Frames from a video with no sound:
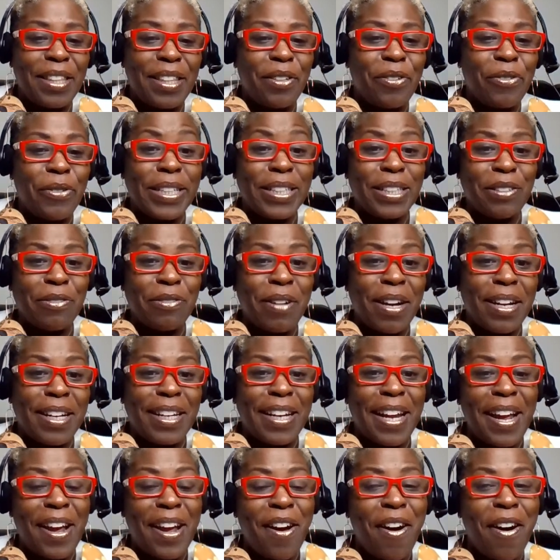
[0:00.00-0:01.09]
at the restaurant
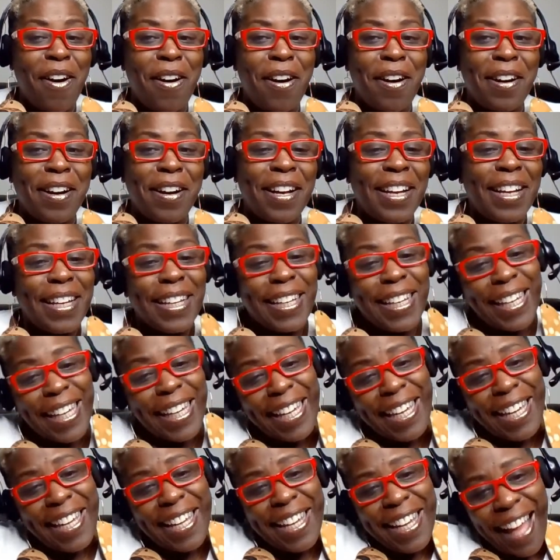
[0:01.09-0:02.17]
and they all
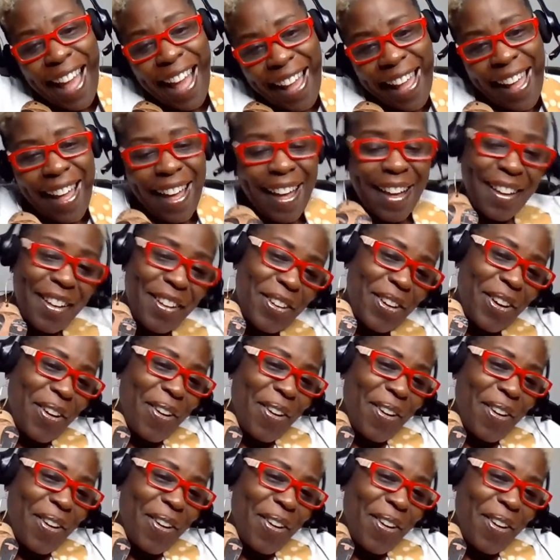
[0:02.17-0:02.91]
kiki kaka,